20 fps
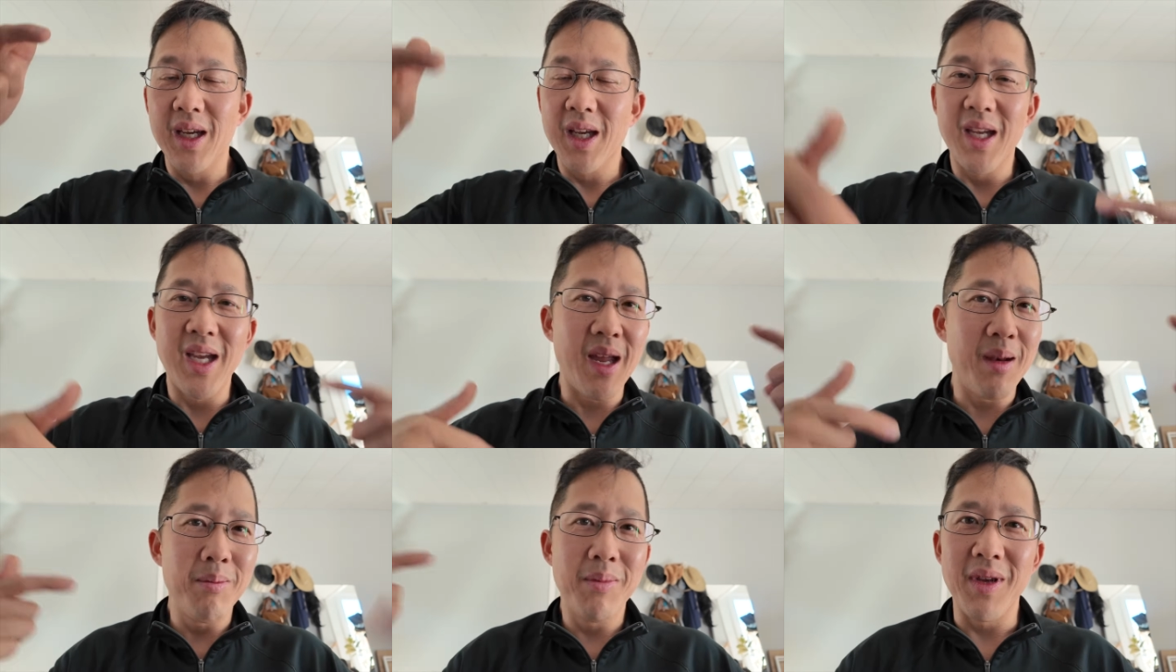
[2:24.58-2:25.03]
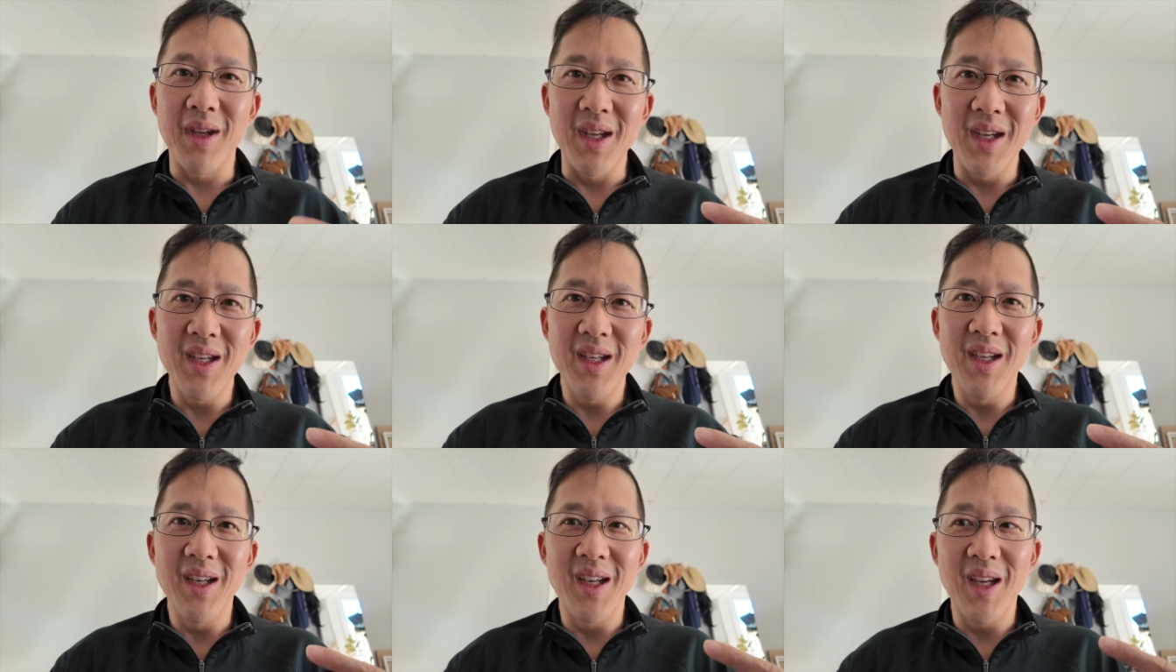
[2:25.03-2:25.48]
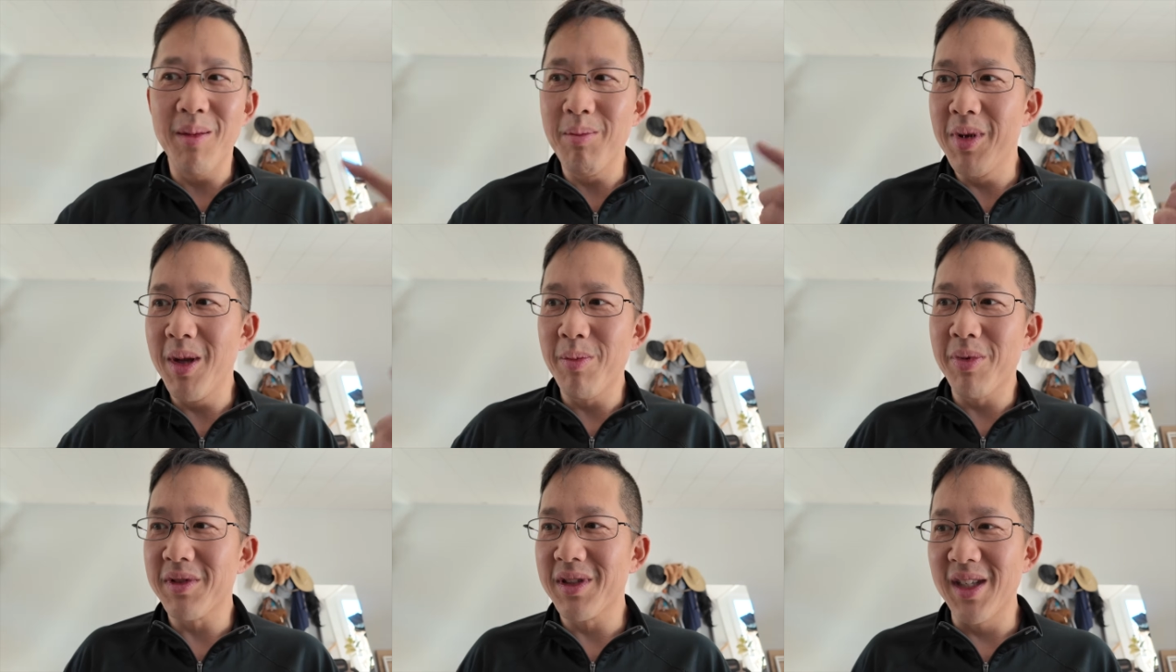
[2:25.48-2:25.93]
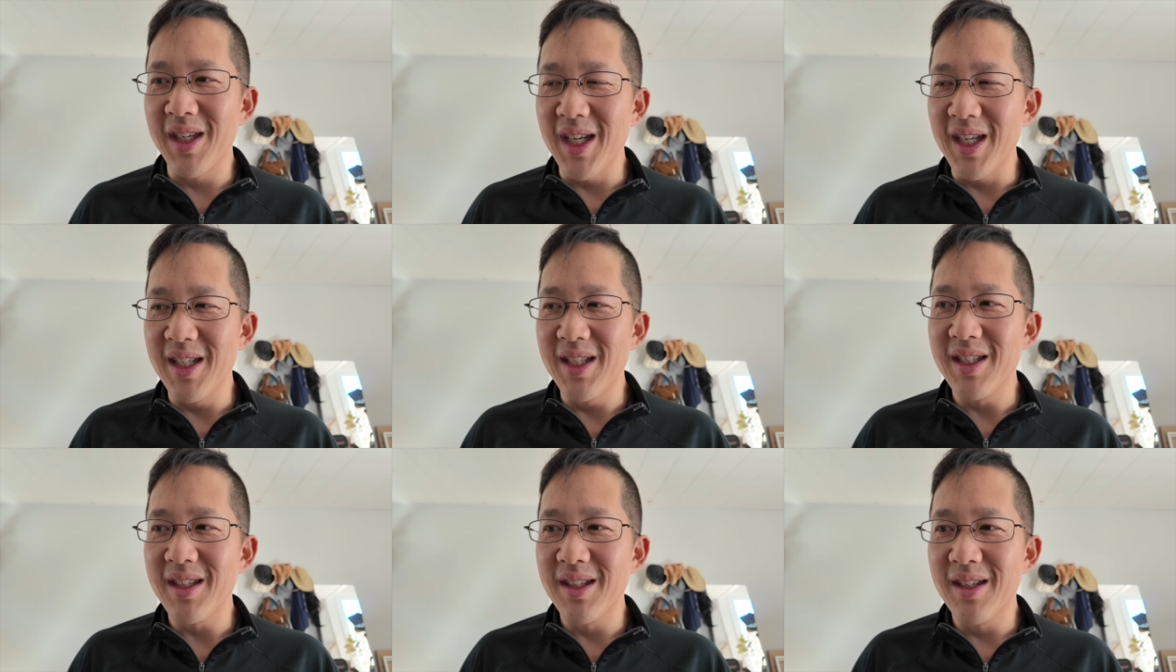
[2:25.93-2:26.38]
can be in people's
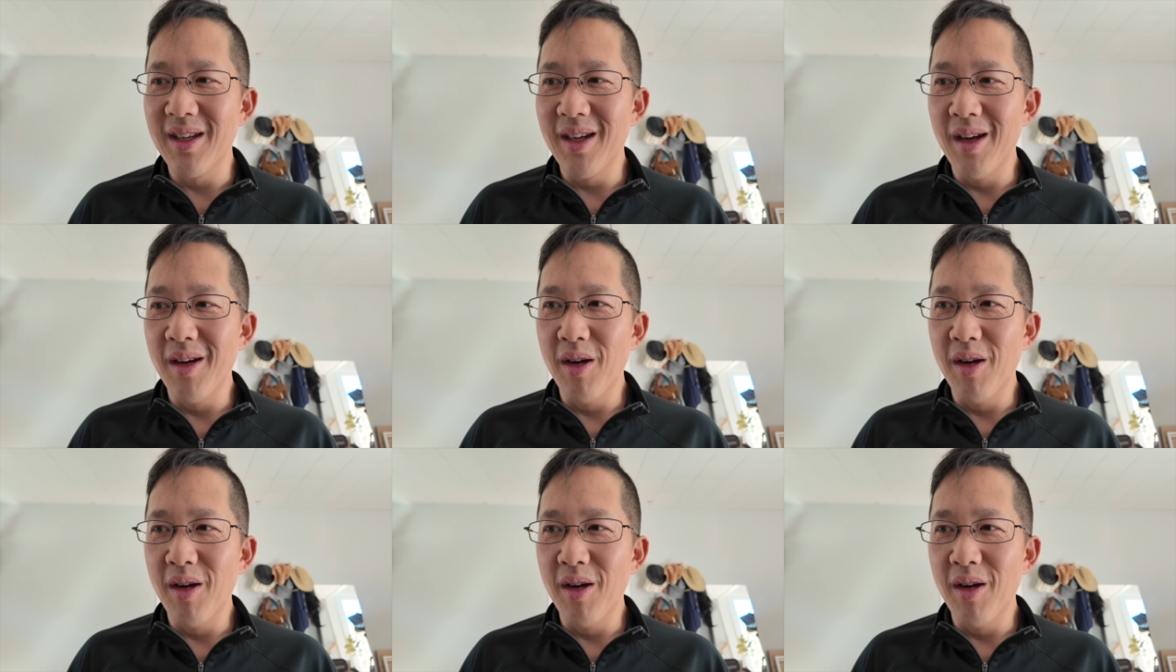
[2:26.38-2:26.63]
knees